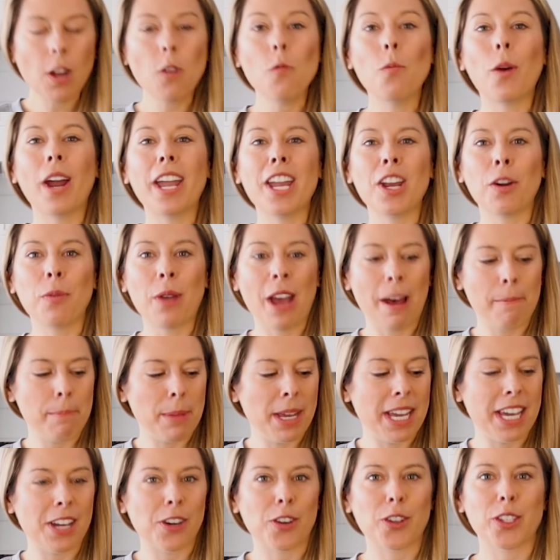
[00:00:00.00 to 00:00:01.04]
Right here we have
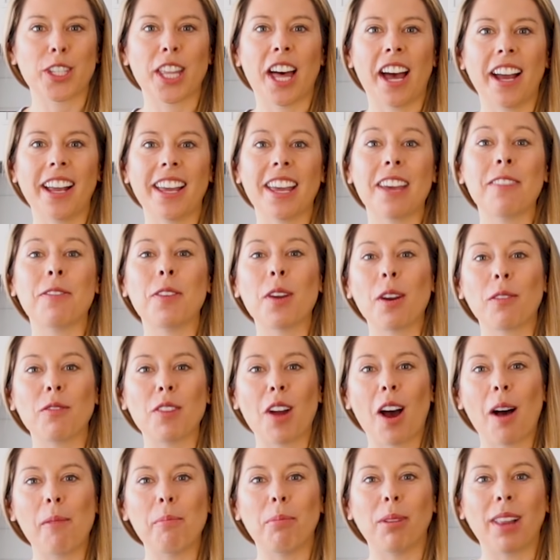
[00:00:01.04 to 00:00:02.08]
beginner's luck. If you have
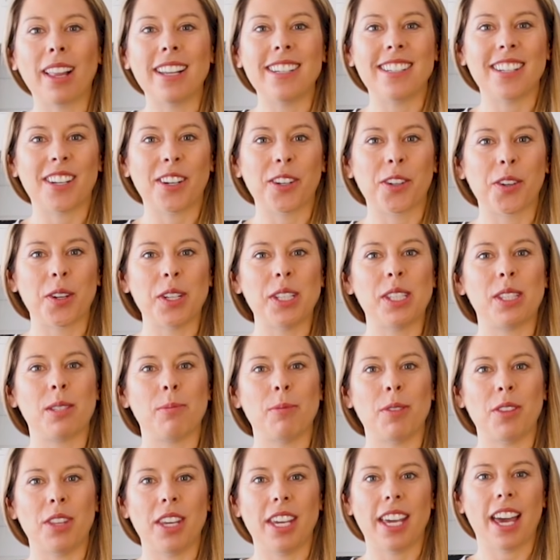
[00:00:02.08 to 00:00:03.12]
not blended a green
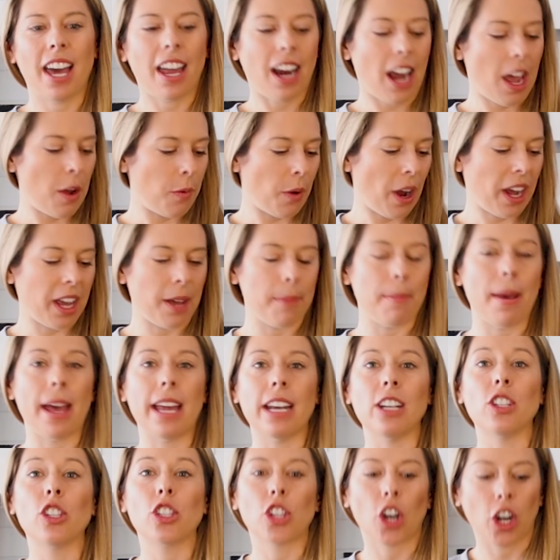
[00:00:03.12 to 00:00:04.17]
smoothie yet, I
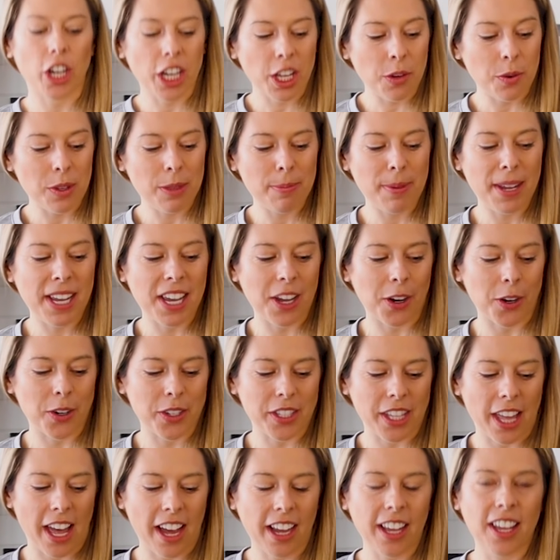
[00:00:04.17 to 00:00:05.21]
recommend starting with
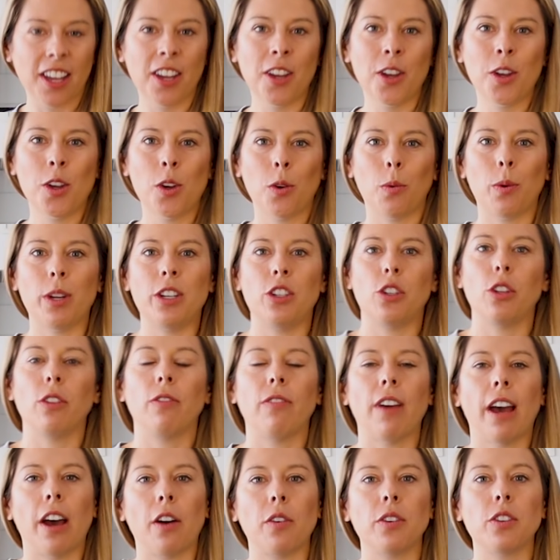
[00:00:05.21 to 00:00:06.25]
beginner's luck, which you
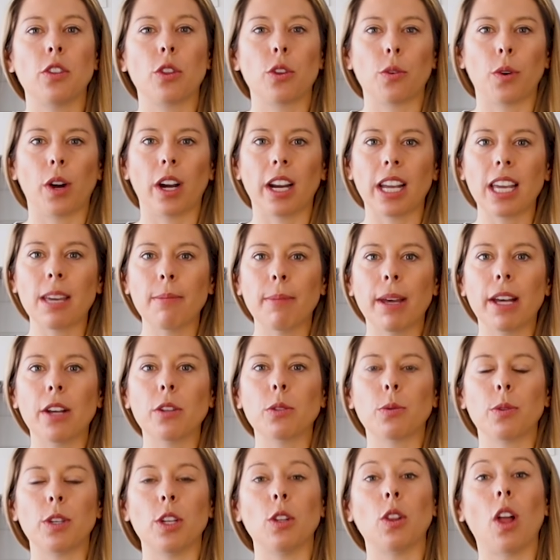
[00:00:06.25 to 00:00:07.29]
found through our
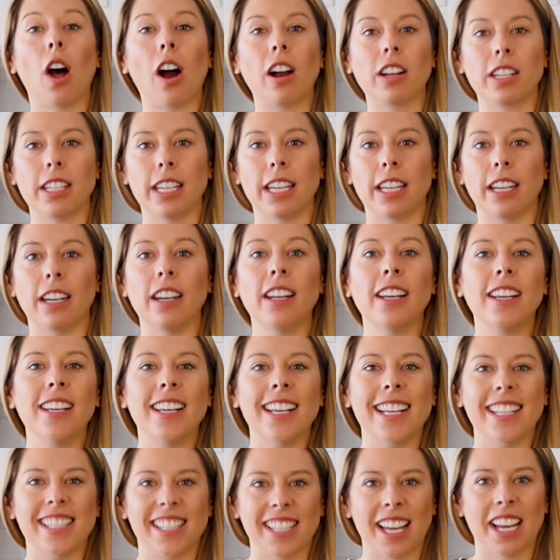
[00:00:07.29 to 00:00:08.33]
emails when you logged in
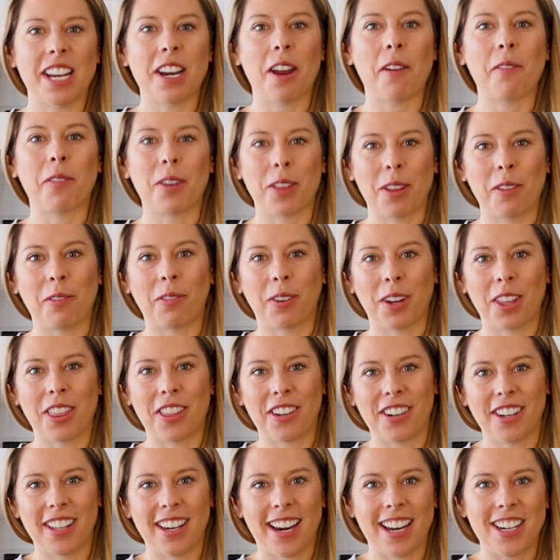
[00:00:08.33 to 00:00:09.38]
and signed up for the free
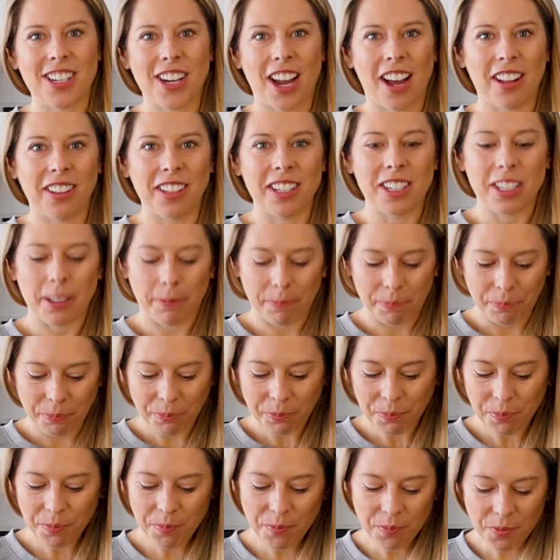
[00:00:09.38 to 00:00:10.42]
30-day challenge.
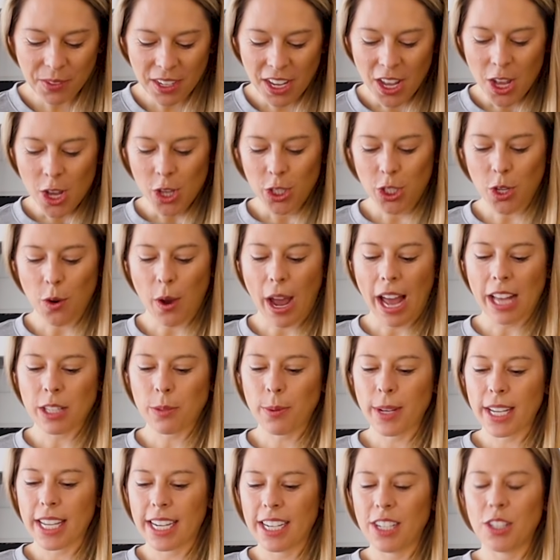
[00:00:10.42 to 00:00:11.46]
So as
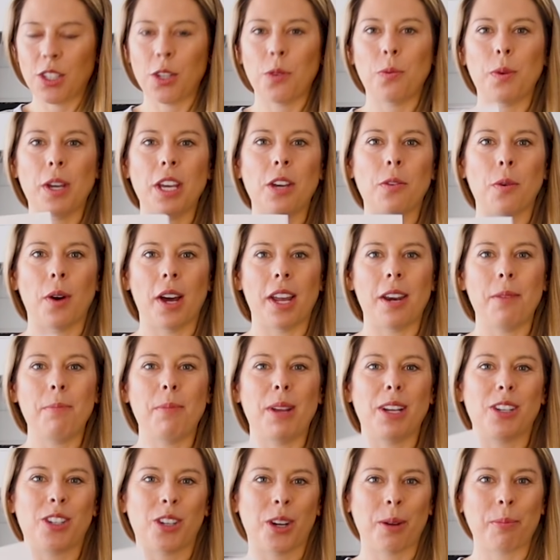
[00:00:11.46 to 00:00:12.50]
we get into week 1,
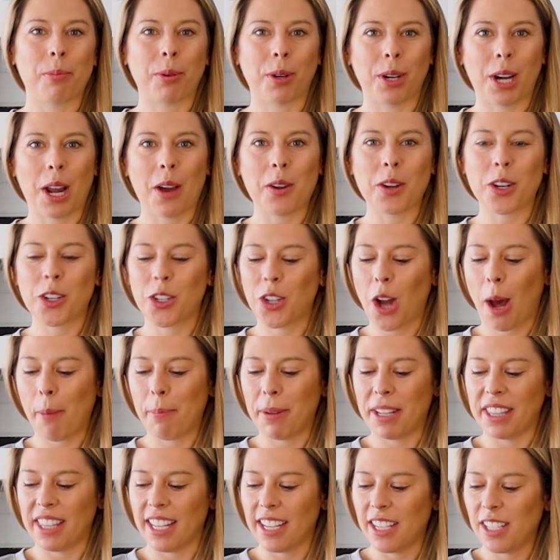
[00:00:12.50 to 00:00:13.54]
make sure to print out your
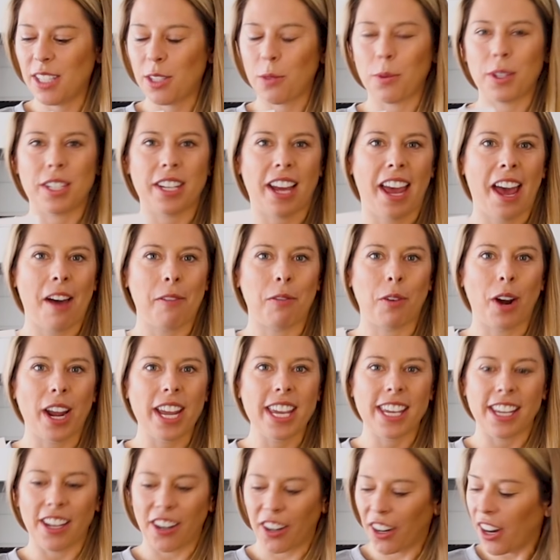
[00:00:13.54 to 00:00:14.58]
shopping list, which I have
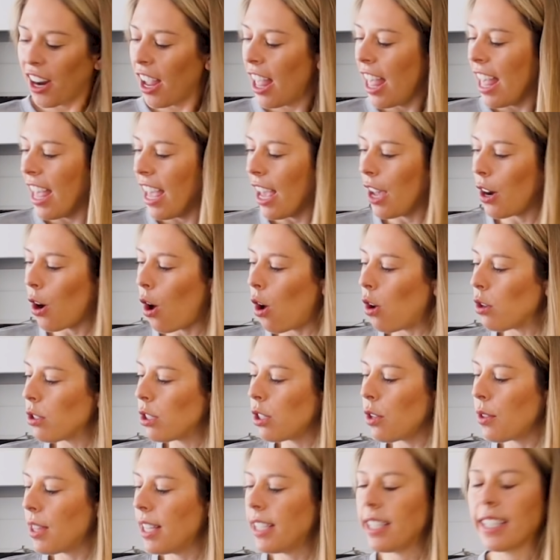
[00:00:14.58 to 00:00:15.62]
right here, and
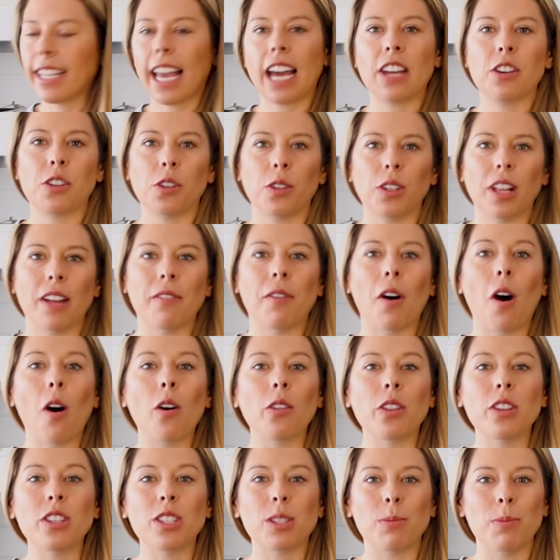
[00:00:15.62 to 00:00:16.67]
also the schedule of
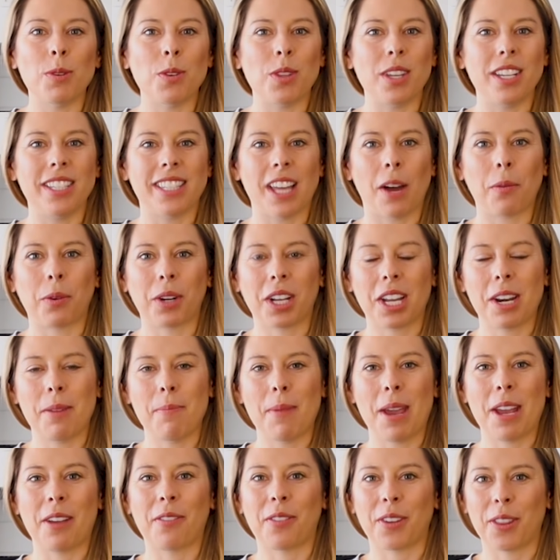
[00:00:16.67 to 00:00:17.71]
all the smoothies that we're gonna
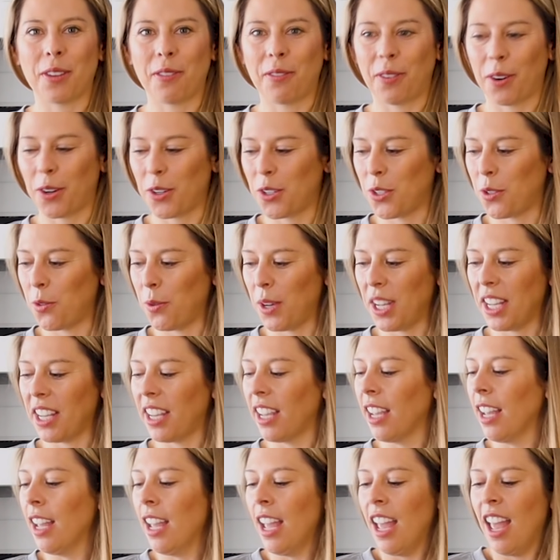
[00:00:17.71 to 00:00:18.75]
make for the first
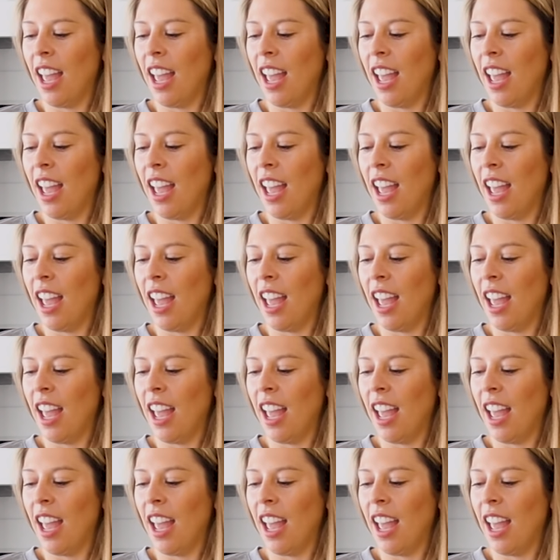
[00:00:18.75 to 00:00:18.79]
week.